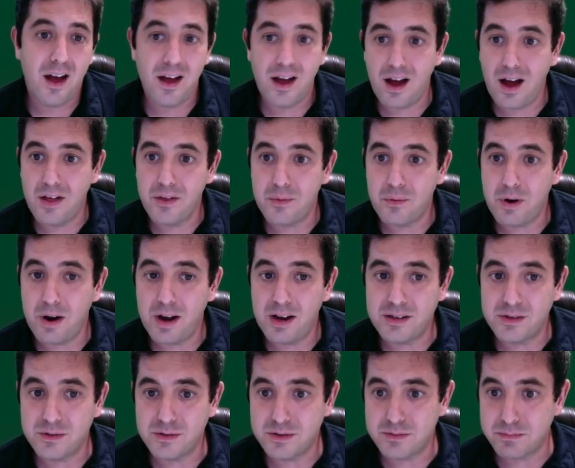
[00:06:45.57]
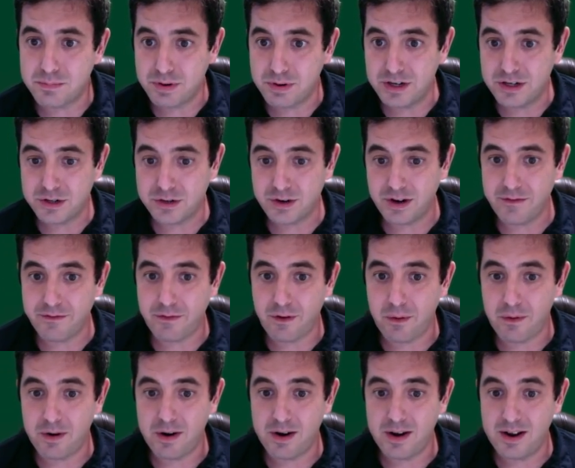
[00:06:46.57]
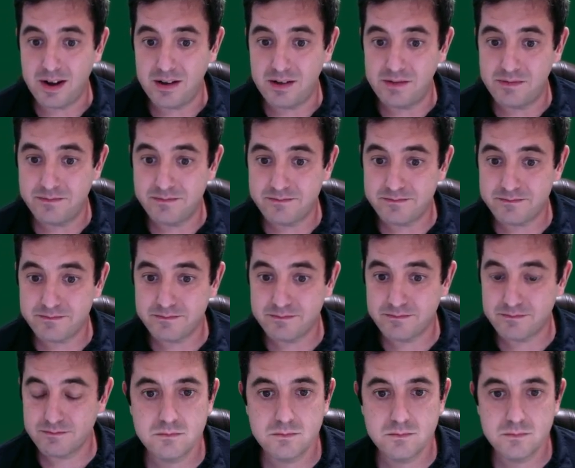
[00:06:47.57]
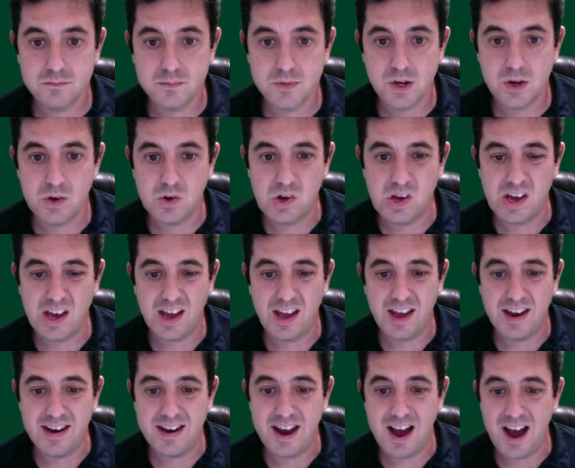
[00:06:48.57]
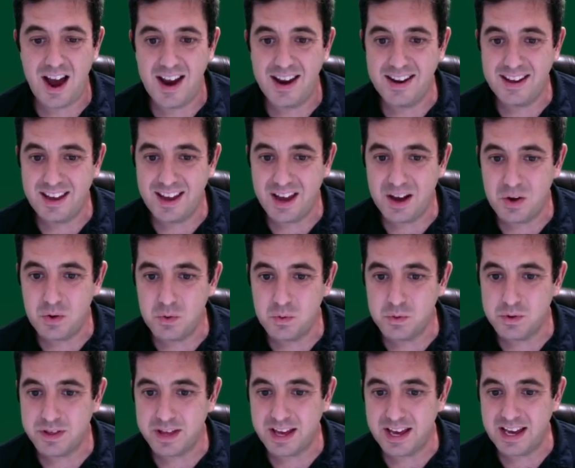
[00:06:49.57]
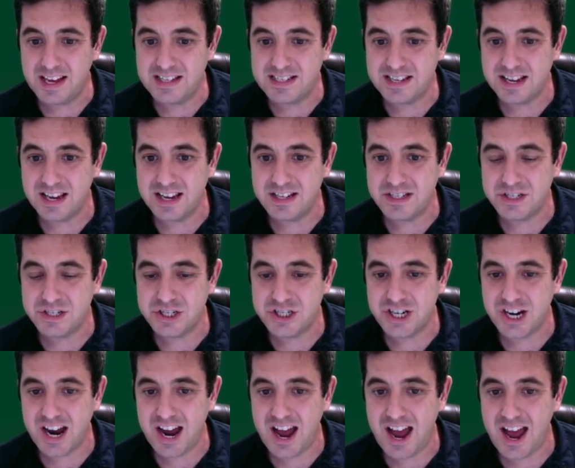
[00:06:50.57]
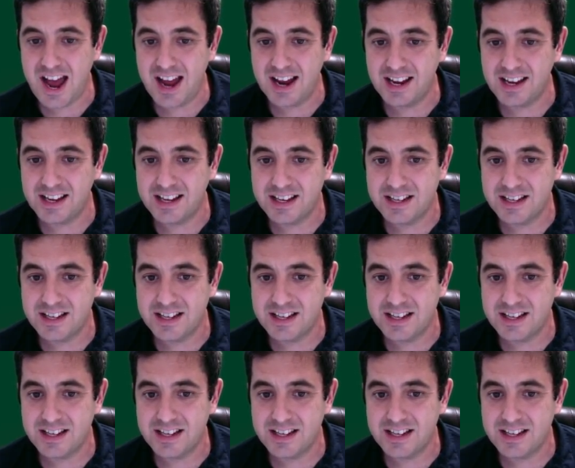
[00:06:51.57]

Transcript: Otherwise, it was a pretty straightforward deal. Okay, a 9 count with ace, ace, jack.